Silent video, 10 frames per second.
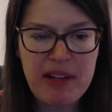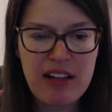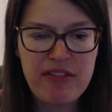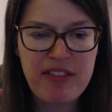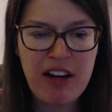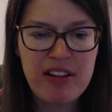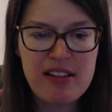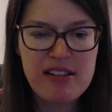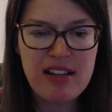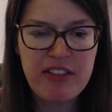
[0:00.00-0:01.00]
he had found in the
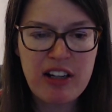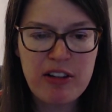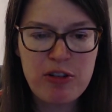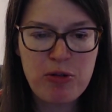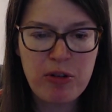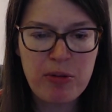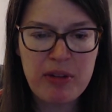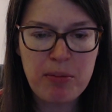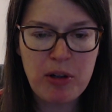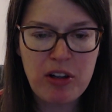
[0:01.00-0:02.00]
700s room
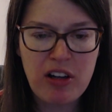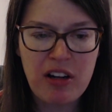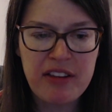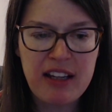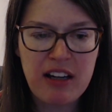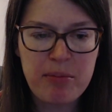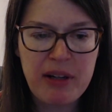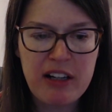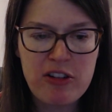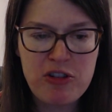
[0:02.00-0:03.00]
in a book called The
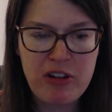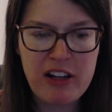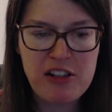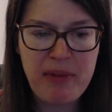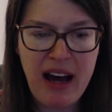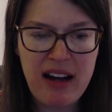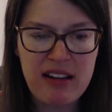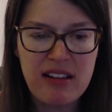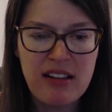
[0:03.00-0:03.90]
Umpire Strikes Back.